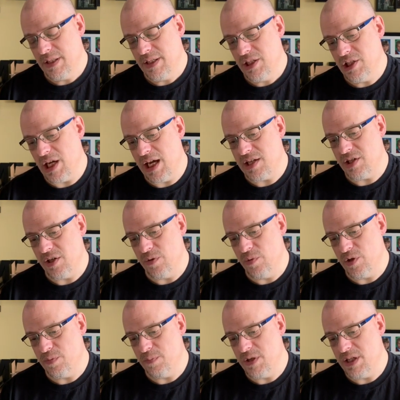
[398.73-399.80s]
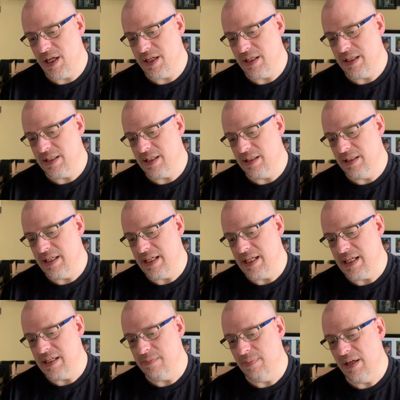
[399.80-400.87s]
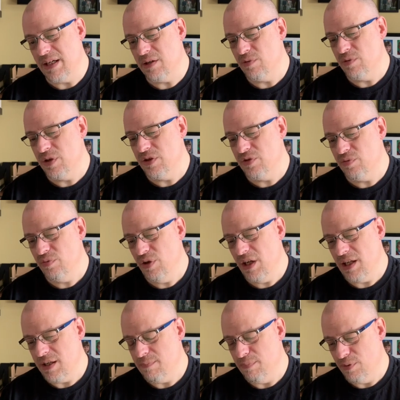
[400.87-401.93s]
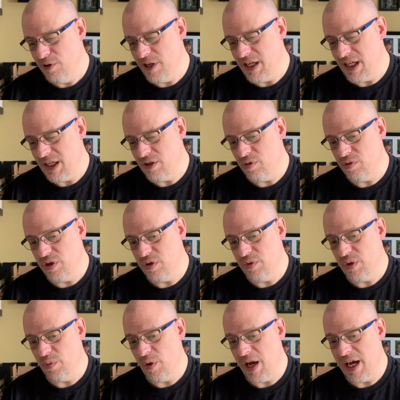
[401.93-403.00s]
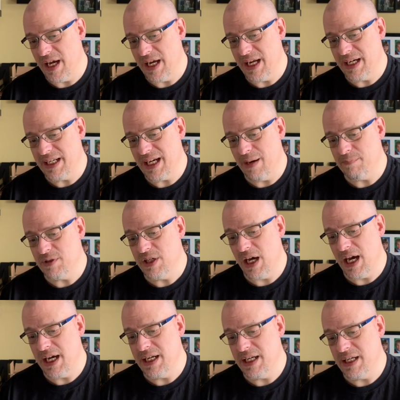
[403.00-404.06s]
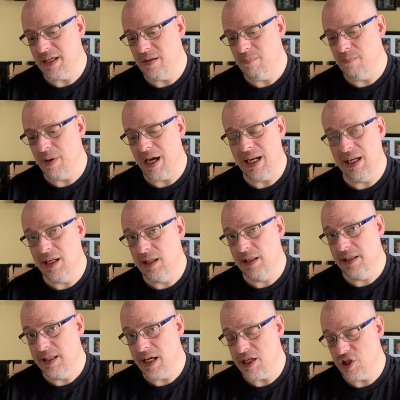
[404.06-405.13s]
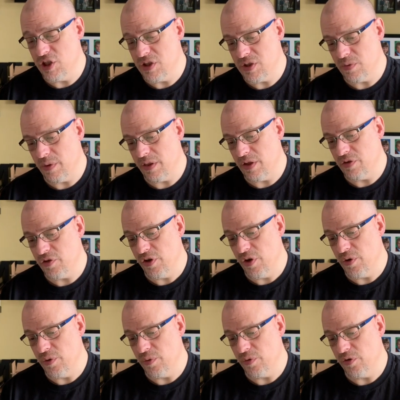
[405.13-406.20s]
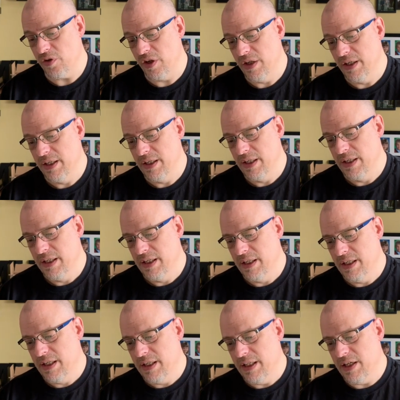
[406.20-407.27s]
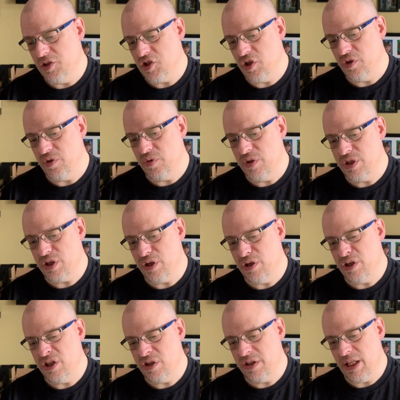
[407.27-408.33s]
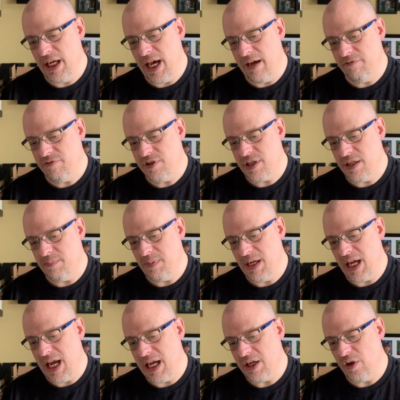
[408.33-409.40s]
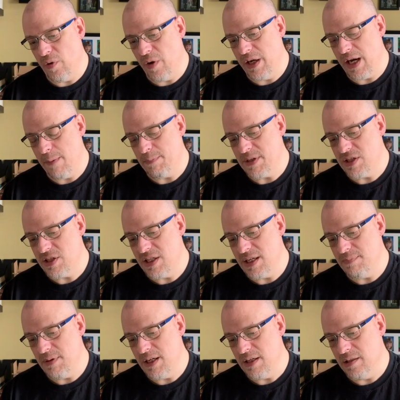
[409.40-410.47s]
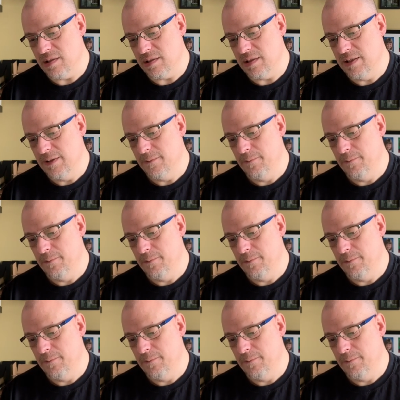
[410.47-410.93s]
Shasta was pretending to lead, but it was really Bree who knew the way and kept guiding him by little nudges with his nose. They soon turned to the left and began going up a steep hill.